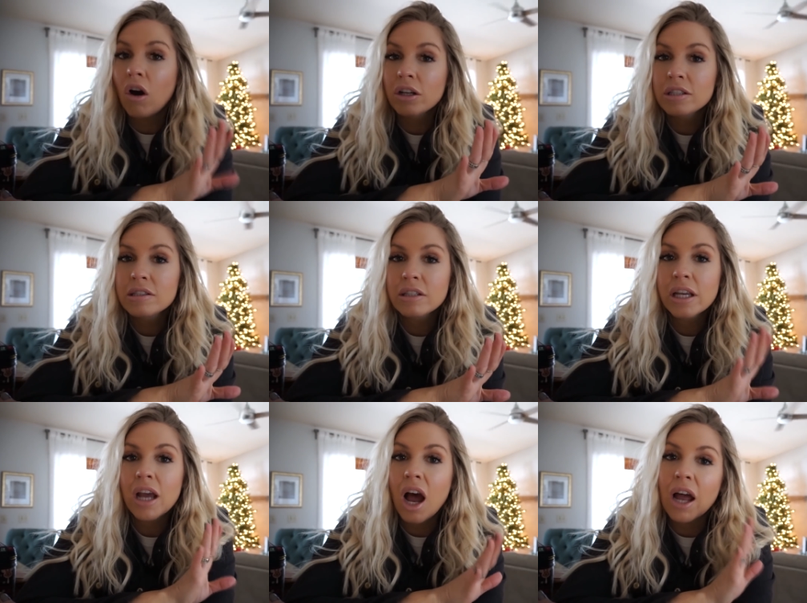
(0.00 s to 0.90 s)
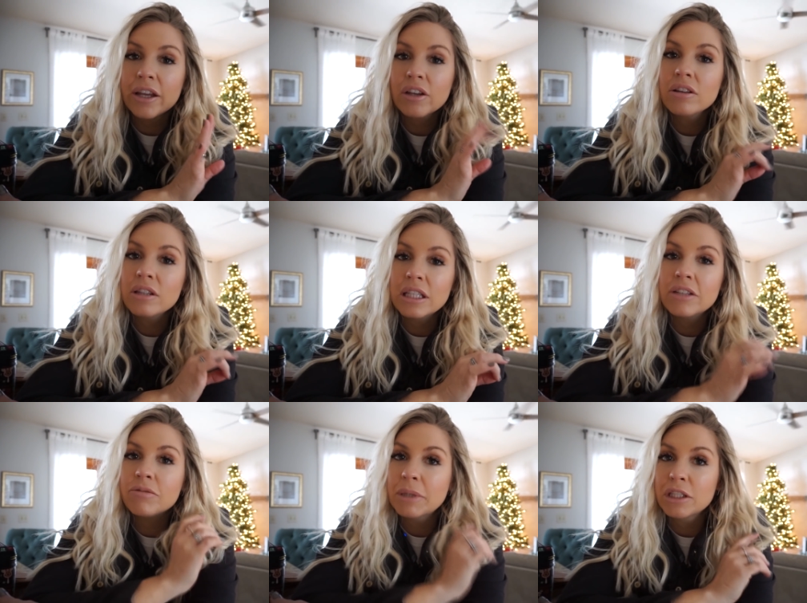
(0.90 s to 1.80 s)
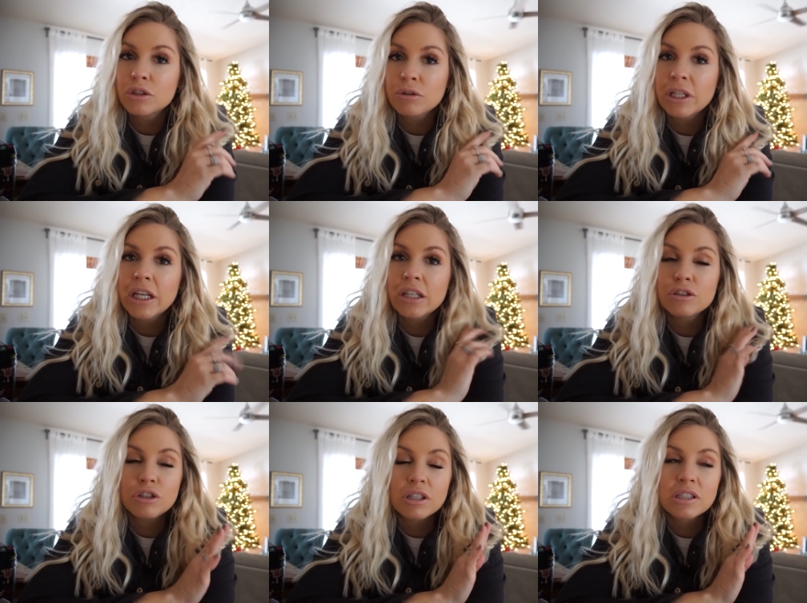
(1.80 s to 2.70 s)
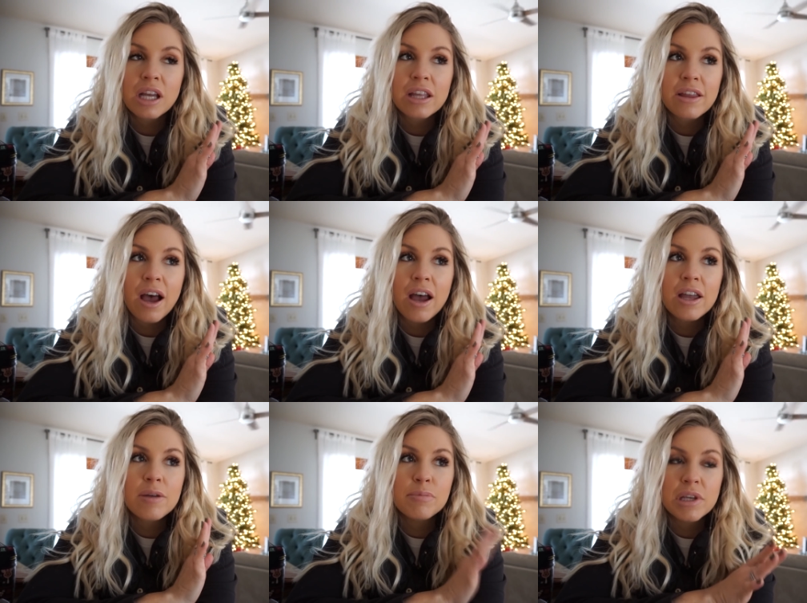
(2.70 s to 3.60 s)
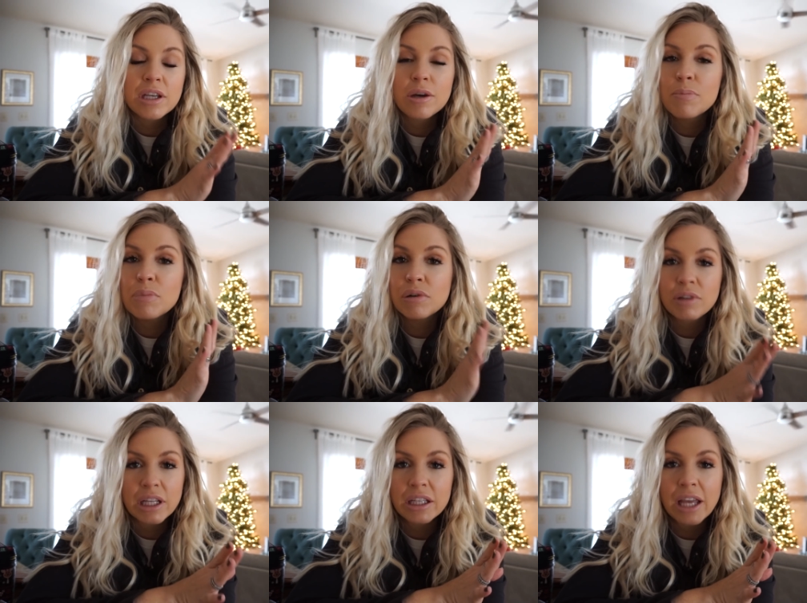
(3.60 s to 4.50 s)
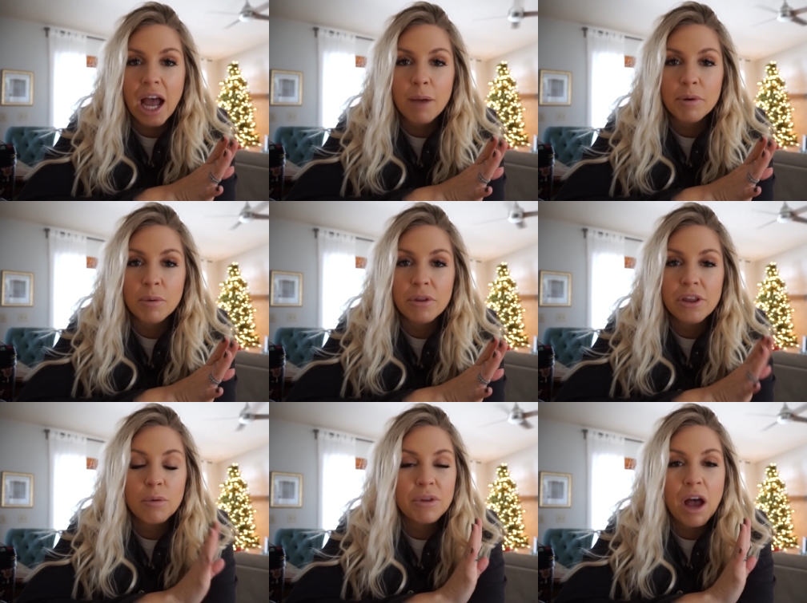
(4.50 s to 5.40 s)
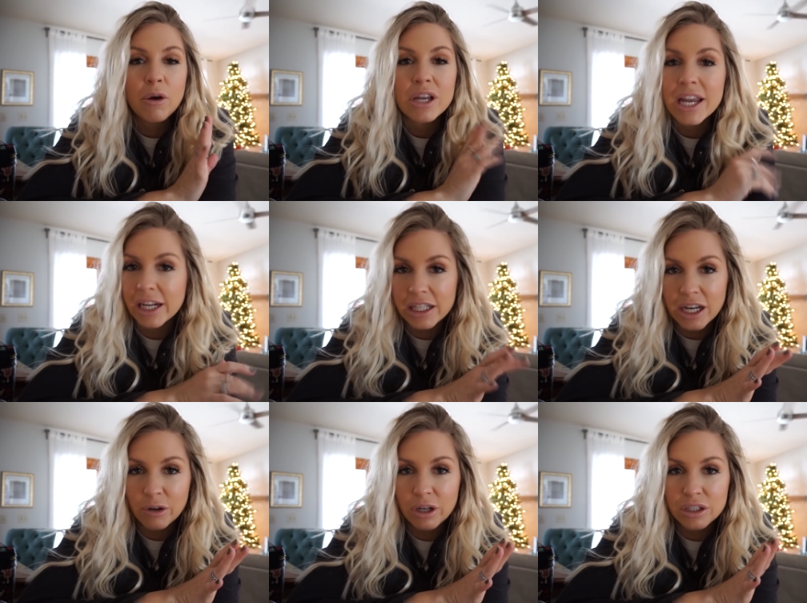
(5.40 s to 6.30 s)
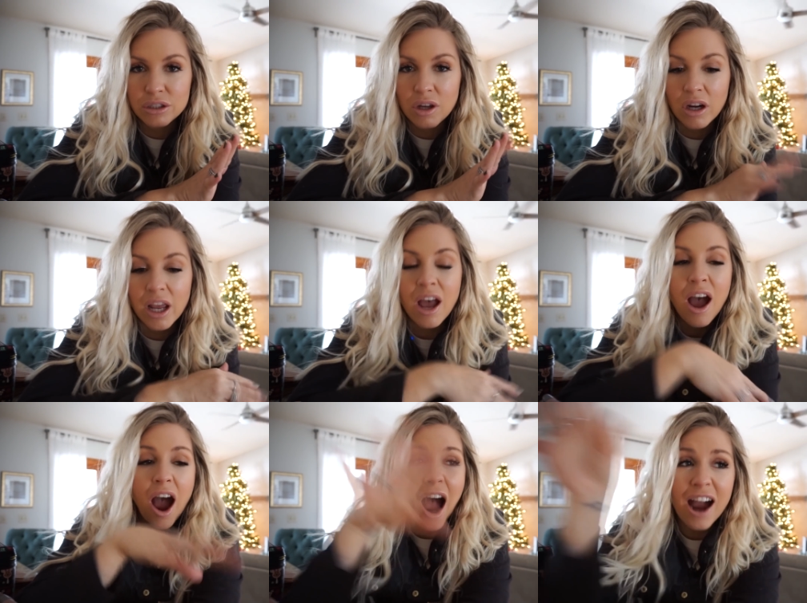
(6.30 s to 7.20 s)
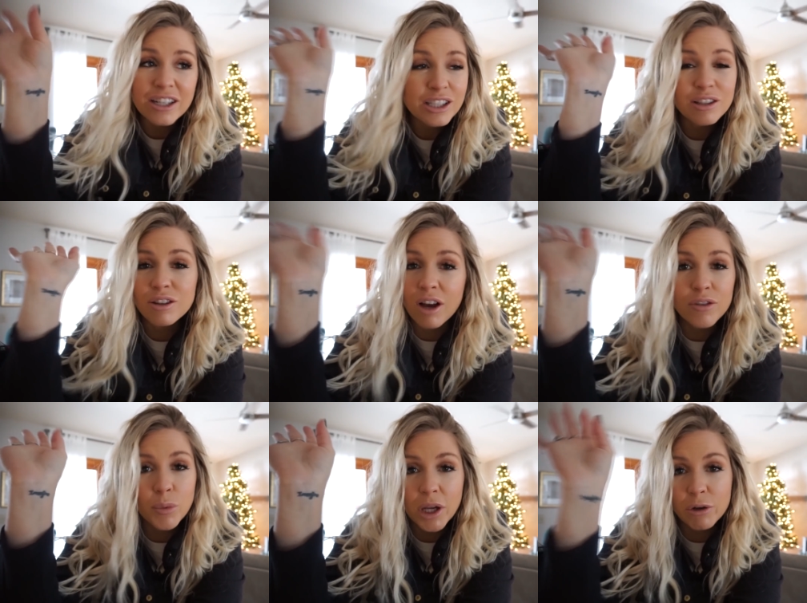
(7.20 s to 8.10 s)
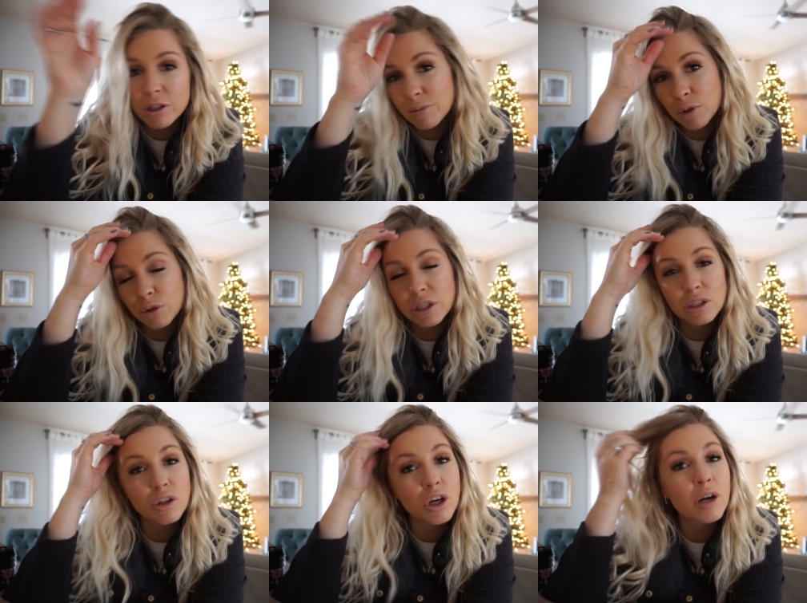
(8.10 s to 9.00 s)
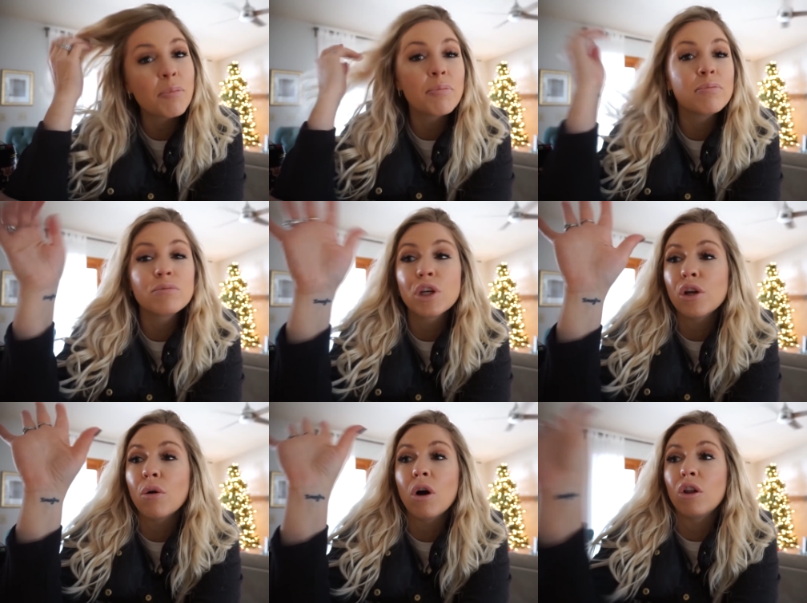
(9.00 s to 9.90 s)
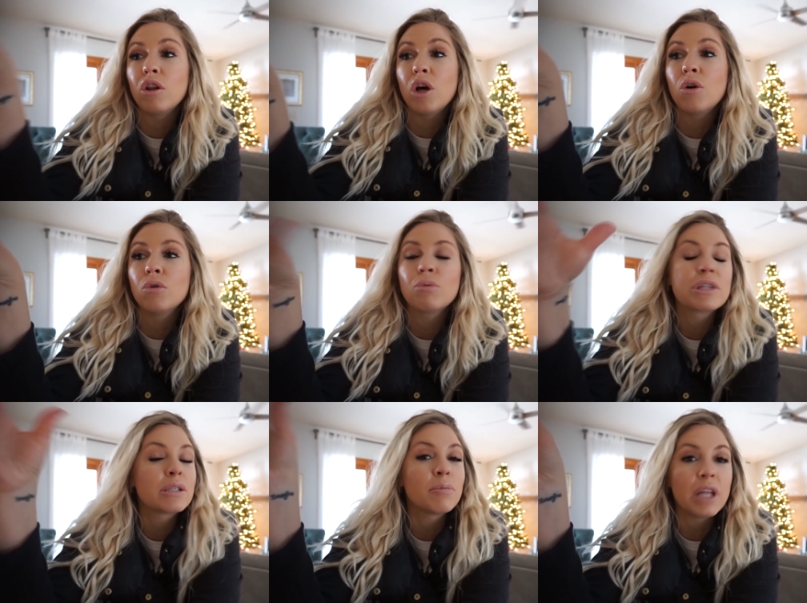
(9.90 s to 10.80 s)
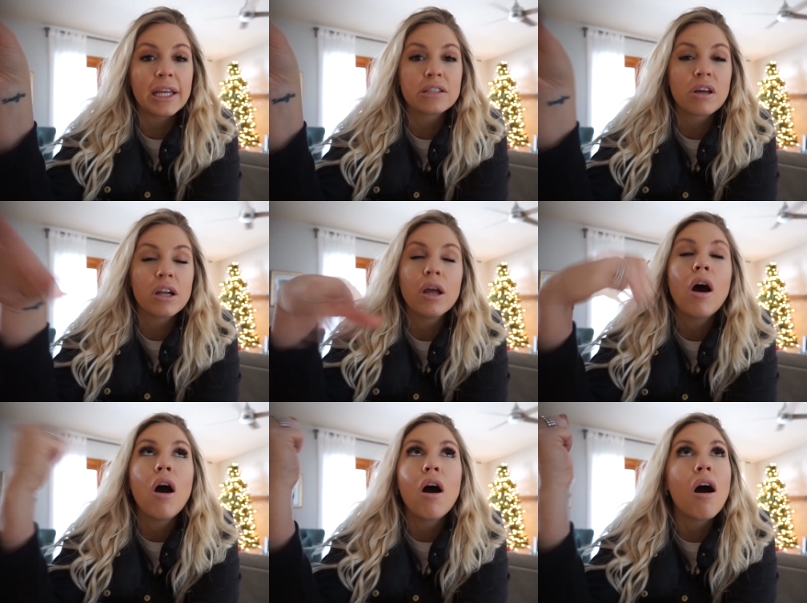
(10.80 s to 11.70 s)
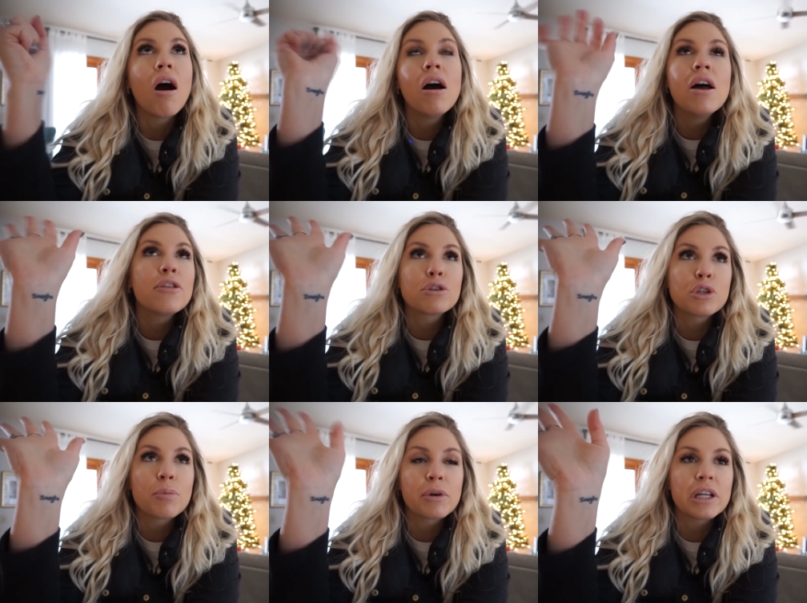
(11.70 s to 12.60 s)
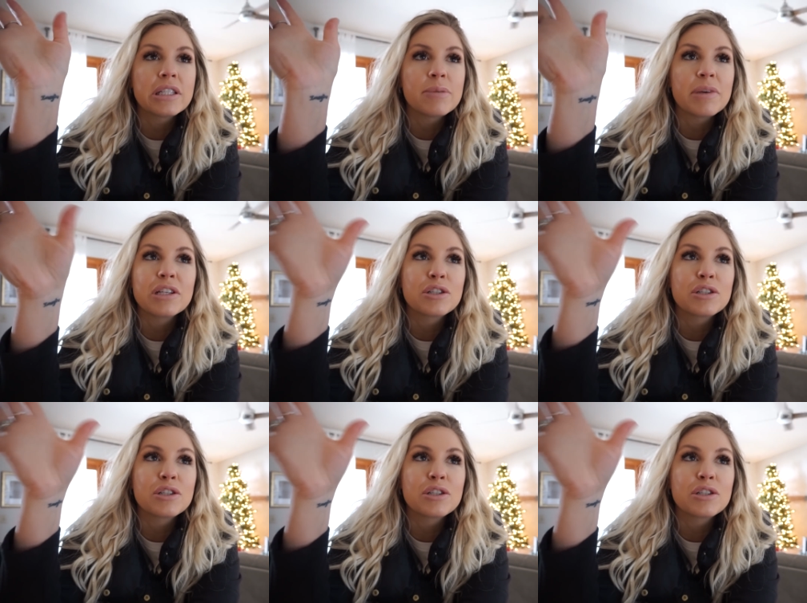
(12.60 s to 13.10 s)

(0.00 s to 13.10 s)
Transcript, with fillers: Honestly, I could leave my tree just like that and be completely happy with it without any decorations on it. I just love the way Christmas trees look, you know, alone with some lights on it. Oh, they're so pretty to me.